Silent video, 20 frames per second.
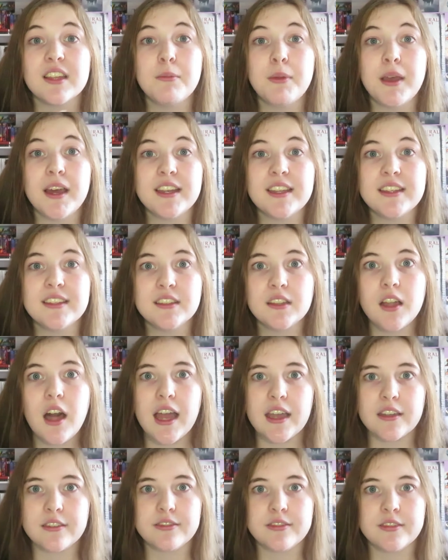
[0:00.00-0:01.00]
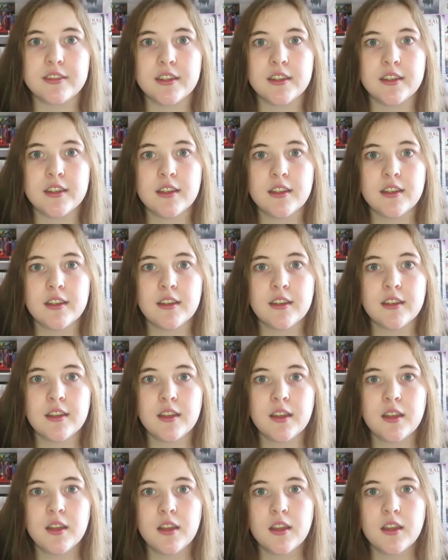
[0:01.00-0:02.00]
about his life.
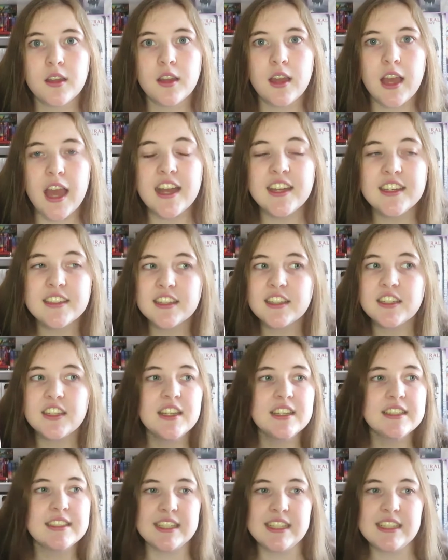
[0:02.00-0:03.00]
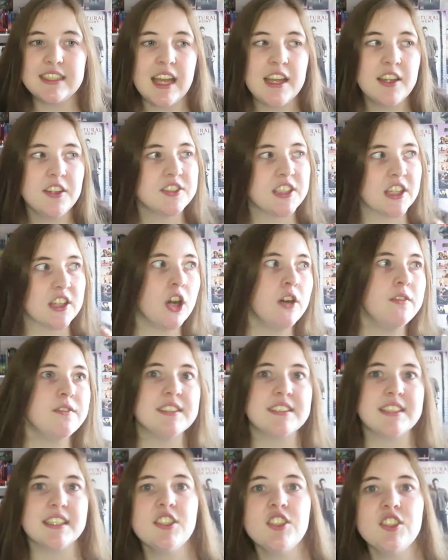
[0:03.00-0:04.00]
And he like details like
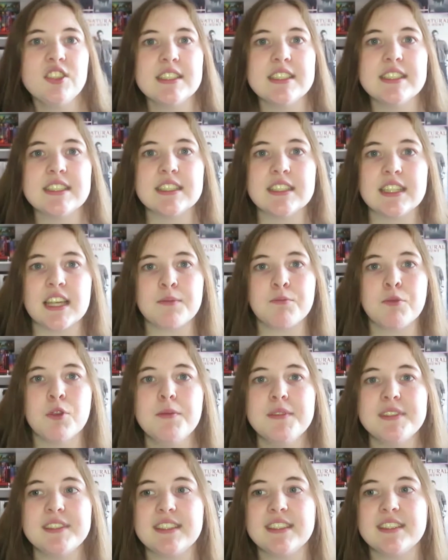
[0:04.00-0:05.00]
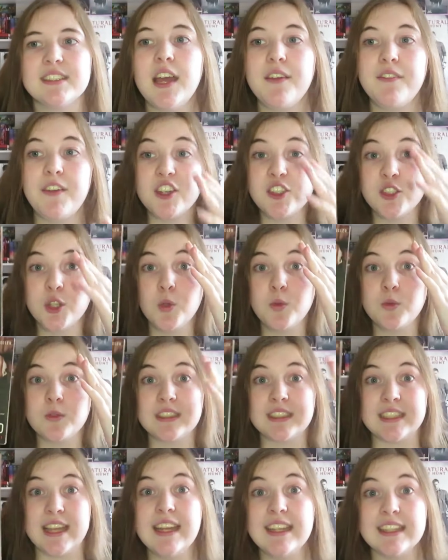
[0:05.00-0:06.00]
conversations and like moments in his life. I don't
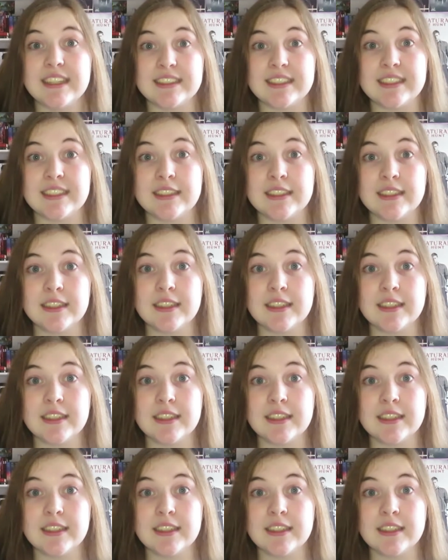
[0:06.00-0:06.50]
get it.